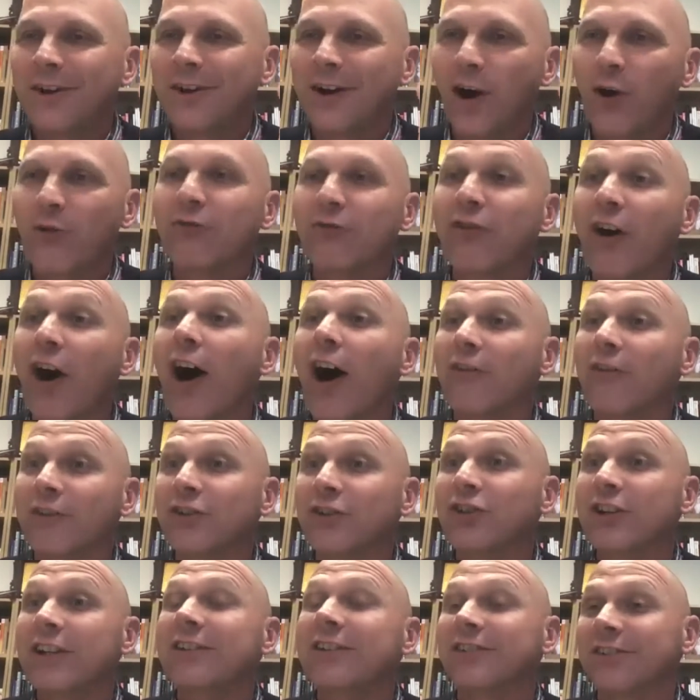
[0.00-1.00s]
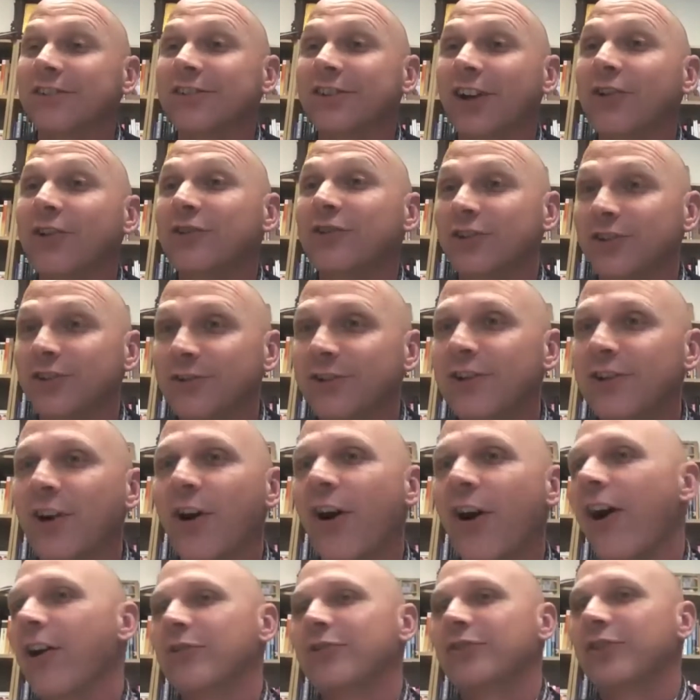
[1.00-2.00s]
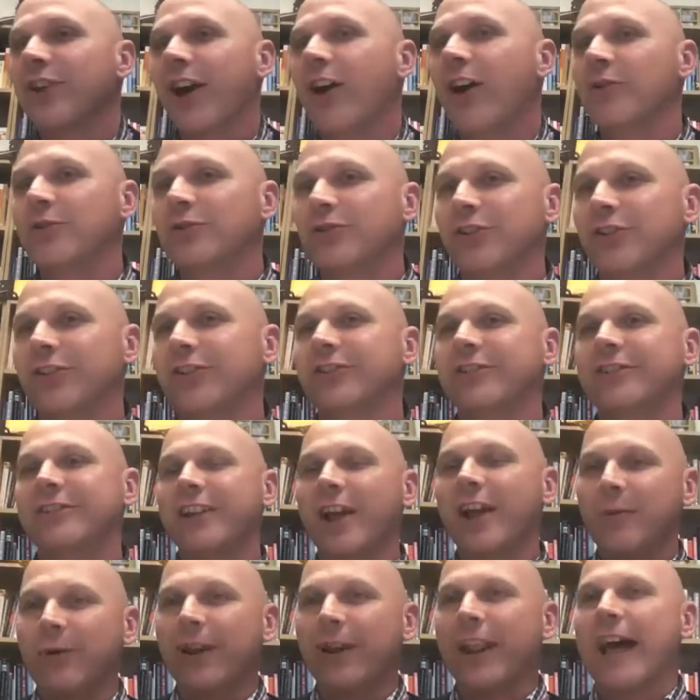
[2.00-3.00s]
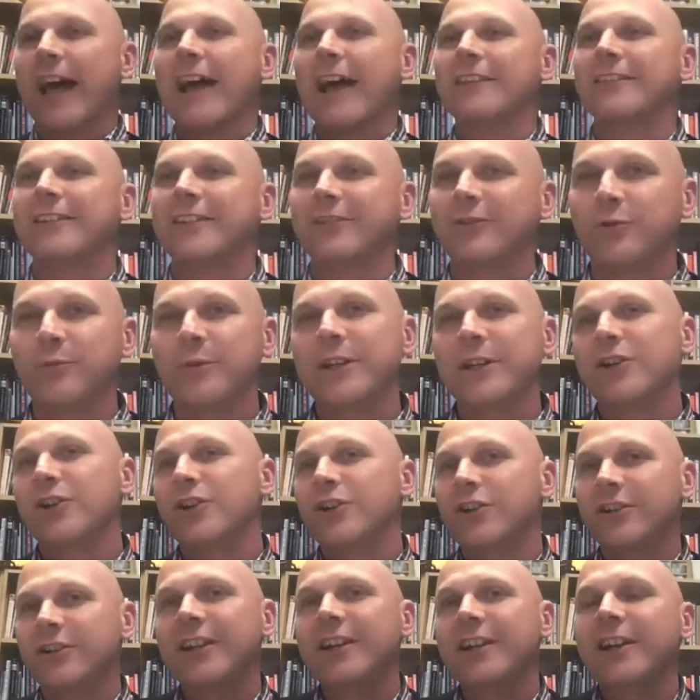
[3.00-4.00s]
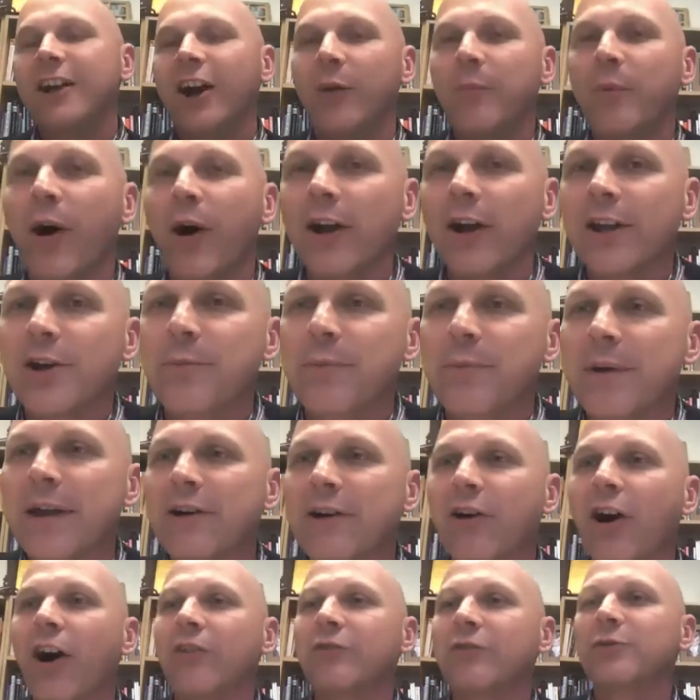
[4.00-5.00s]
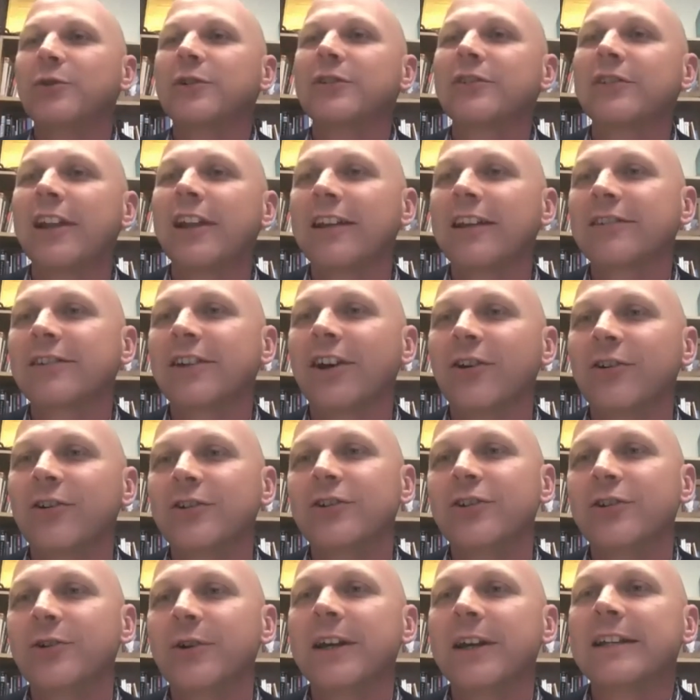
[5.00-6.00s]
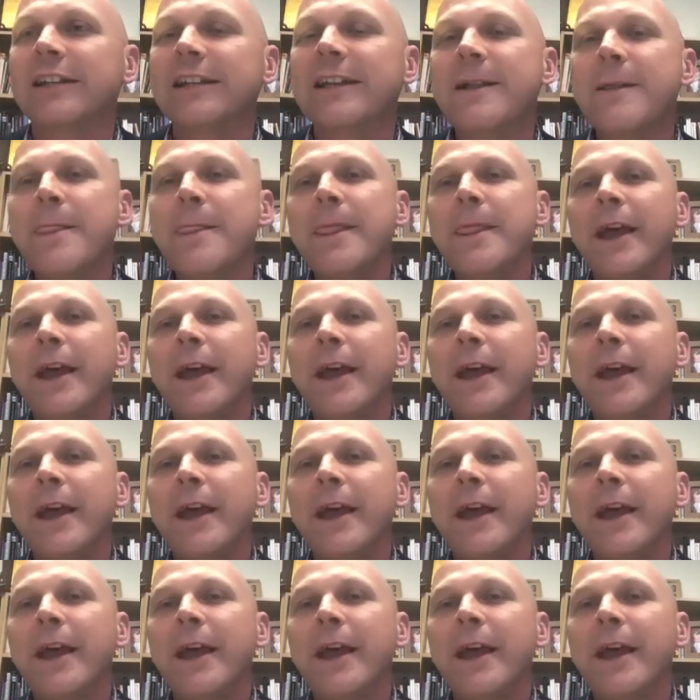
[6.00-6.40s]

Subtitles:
on fire for Jesus, don't you? You know, I was just, come on lads, this will be good, I'll buy you a beer afterwards, let's go and do it.